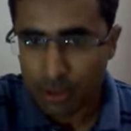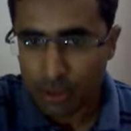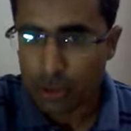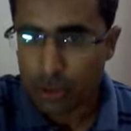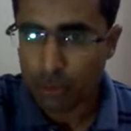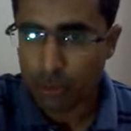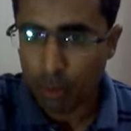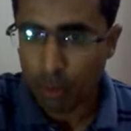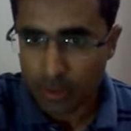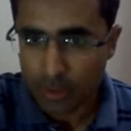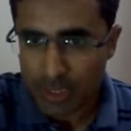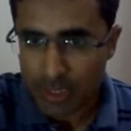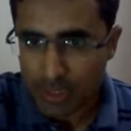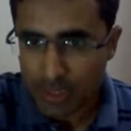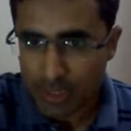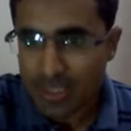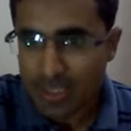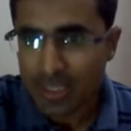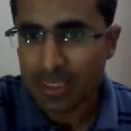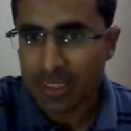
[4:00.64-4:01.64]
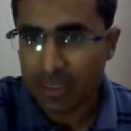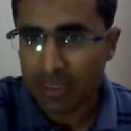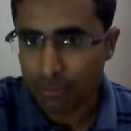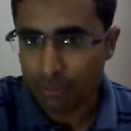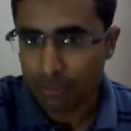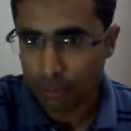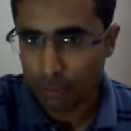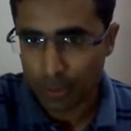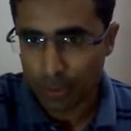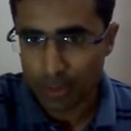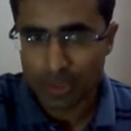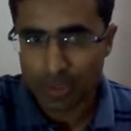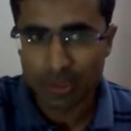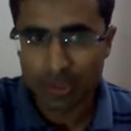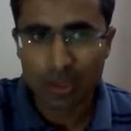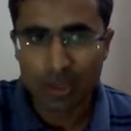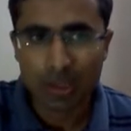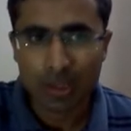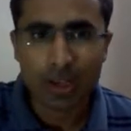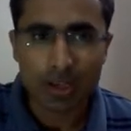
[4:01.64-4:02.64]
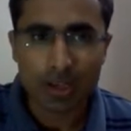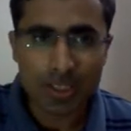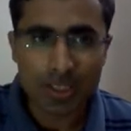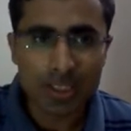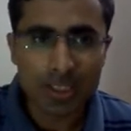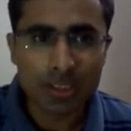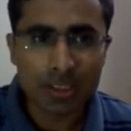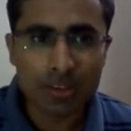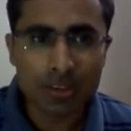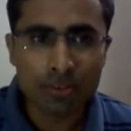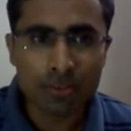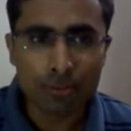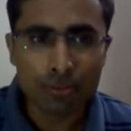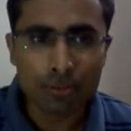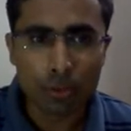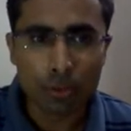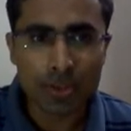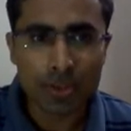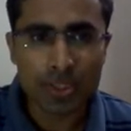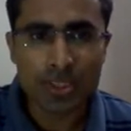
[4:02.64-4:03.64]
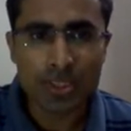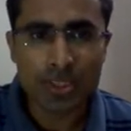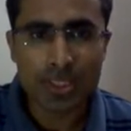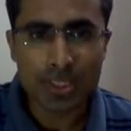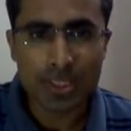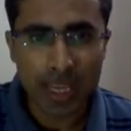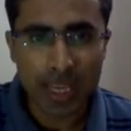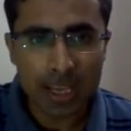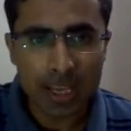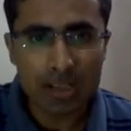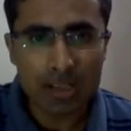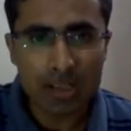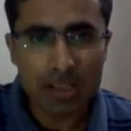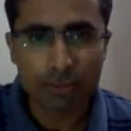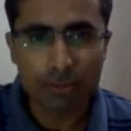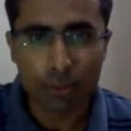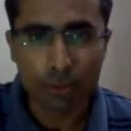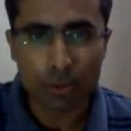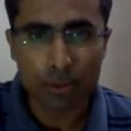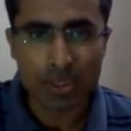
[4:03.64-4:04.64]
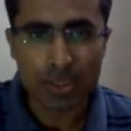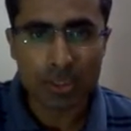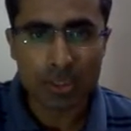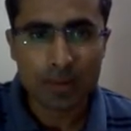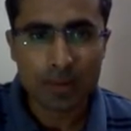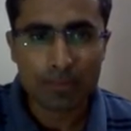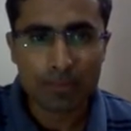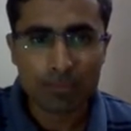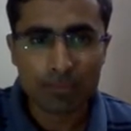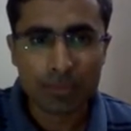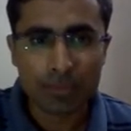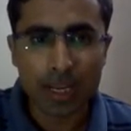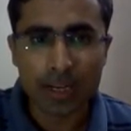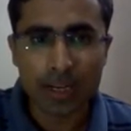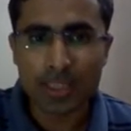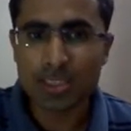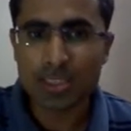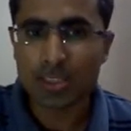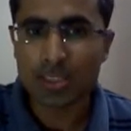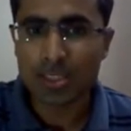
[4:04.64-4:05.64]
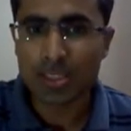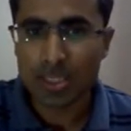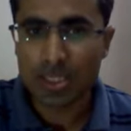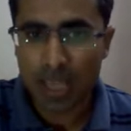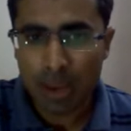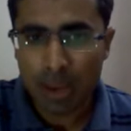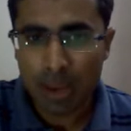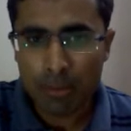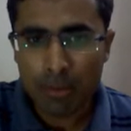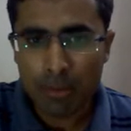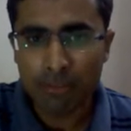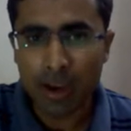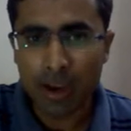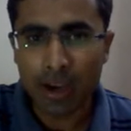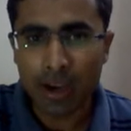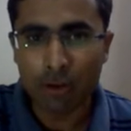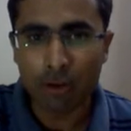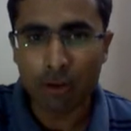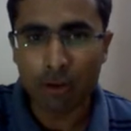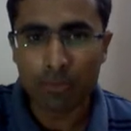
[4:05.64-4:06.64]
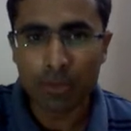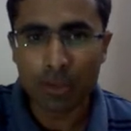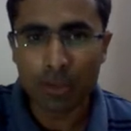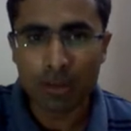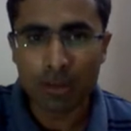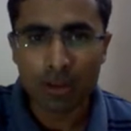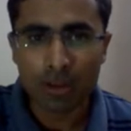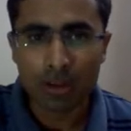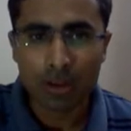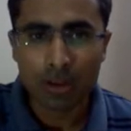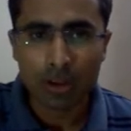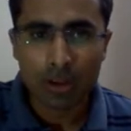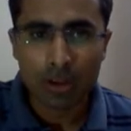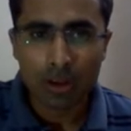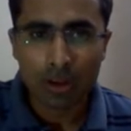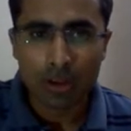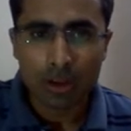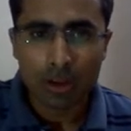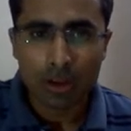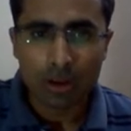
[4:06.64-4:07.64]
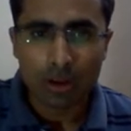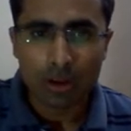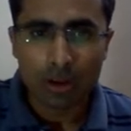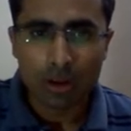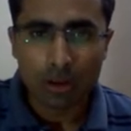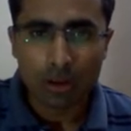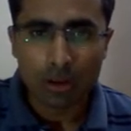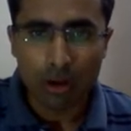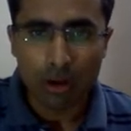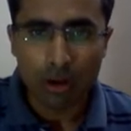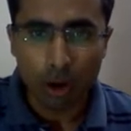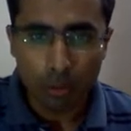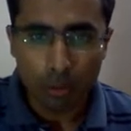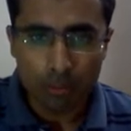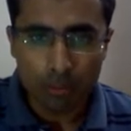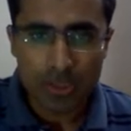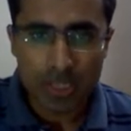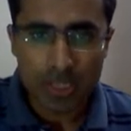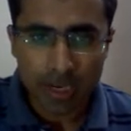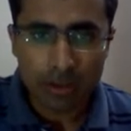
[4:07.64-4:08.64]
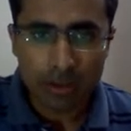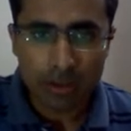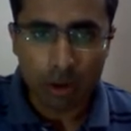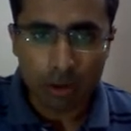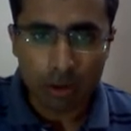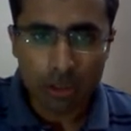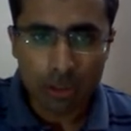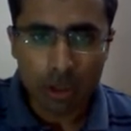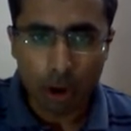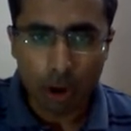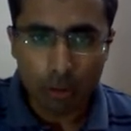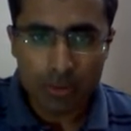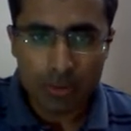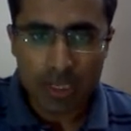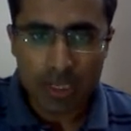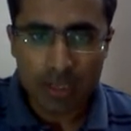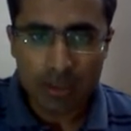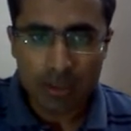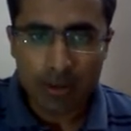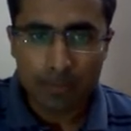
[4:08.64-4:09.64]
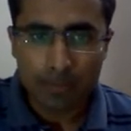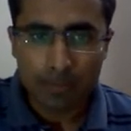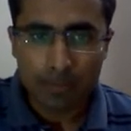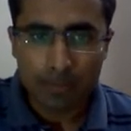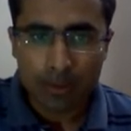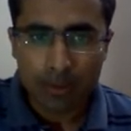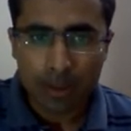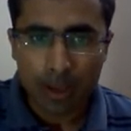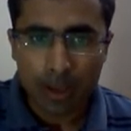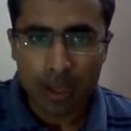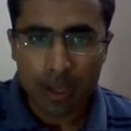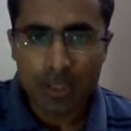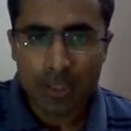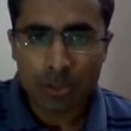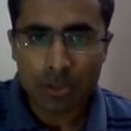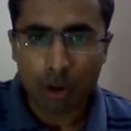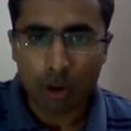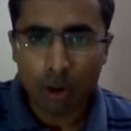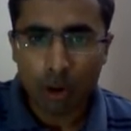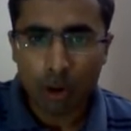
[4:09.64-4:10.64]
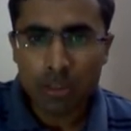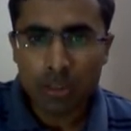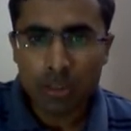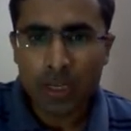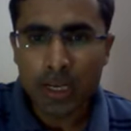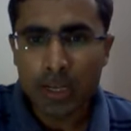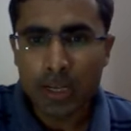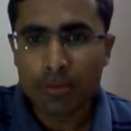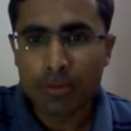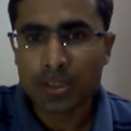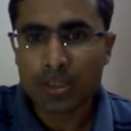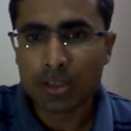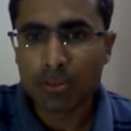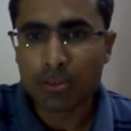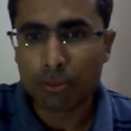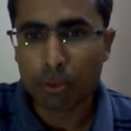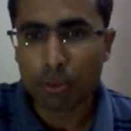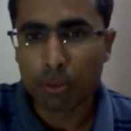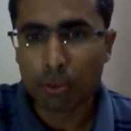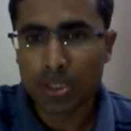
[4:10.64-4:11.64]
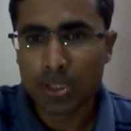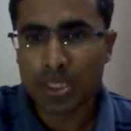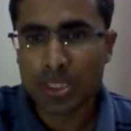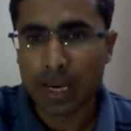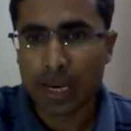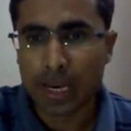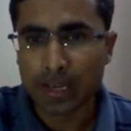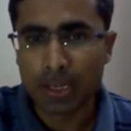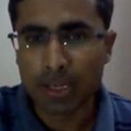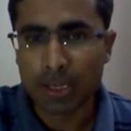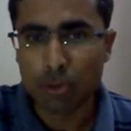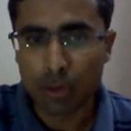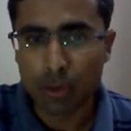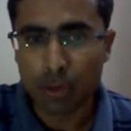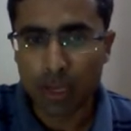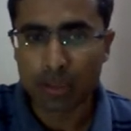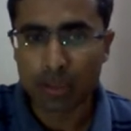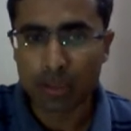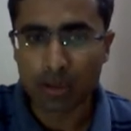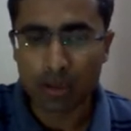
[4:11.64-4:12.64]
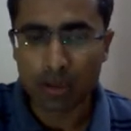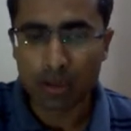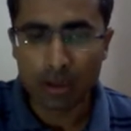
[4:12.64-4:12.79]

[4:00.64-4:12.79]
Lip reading: So what is resultant force? Resultant force is a single force that has the same effect of the object on the object as all the individual forces acting together.